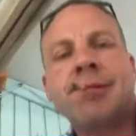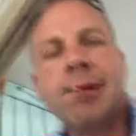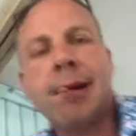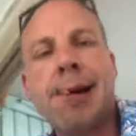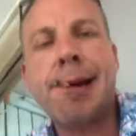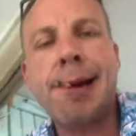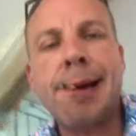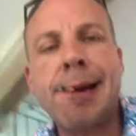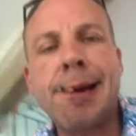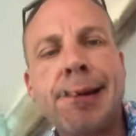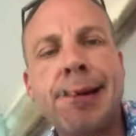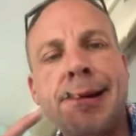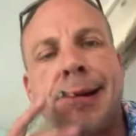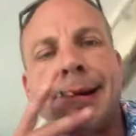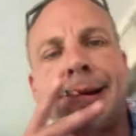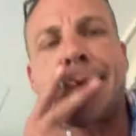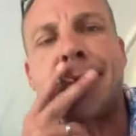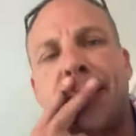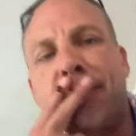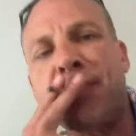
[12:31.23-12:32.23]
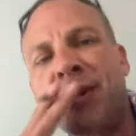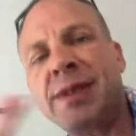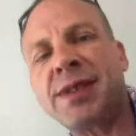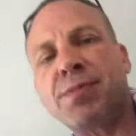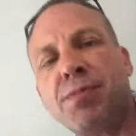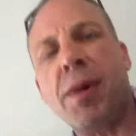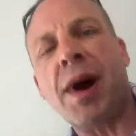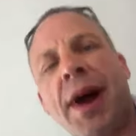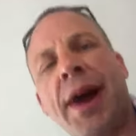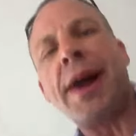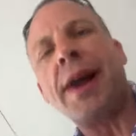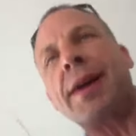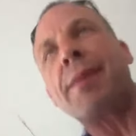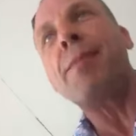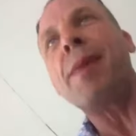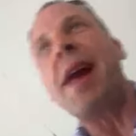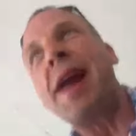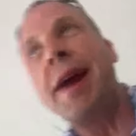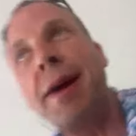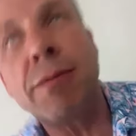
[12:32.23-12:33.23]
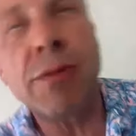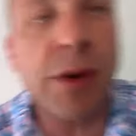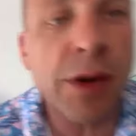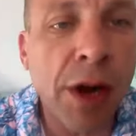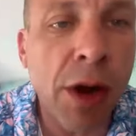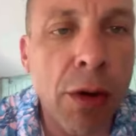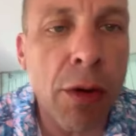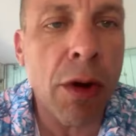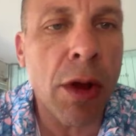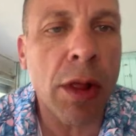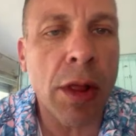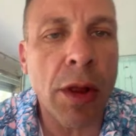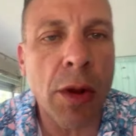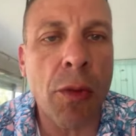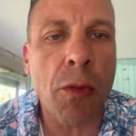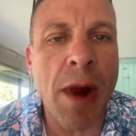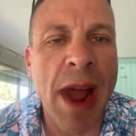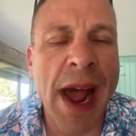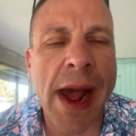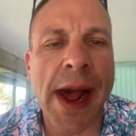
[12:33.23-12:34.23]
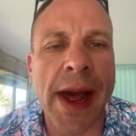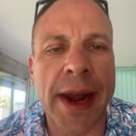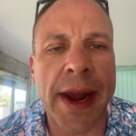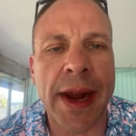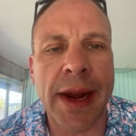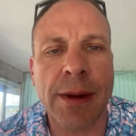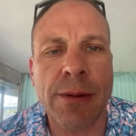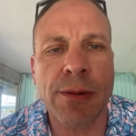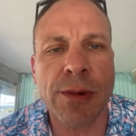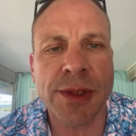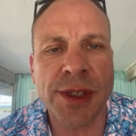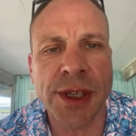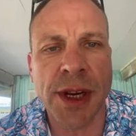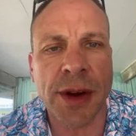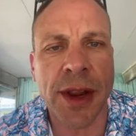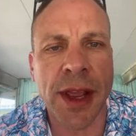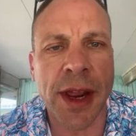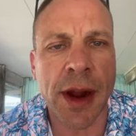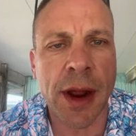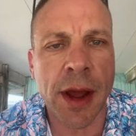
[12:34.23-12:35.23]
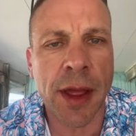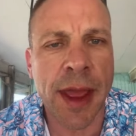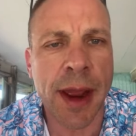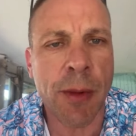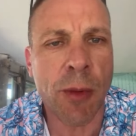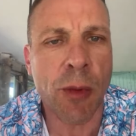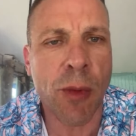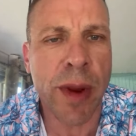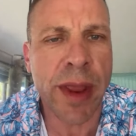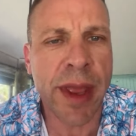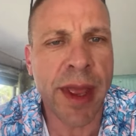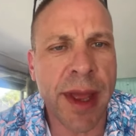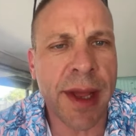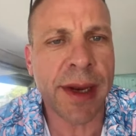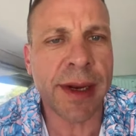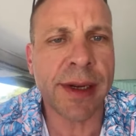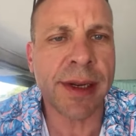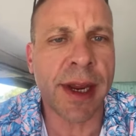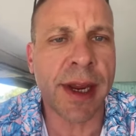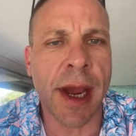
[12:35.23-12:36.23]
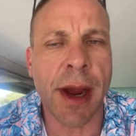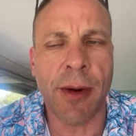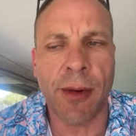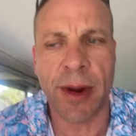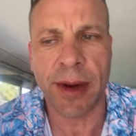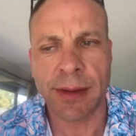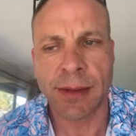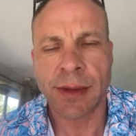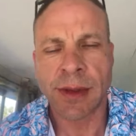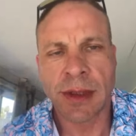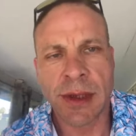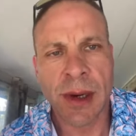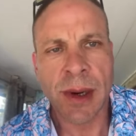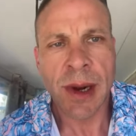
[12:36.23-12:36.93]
I had to hook up this mic, man. We're going on a little ride. I didn't want y'all to get all that wind going.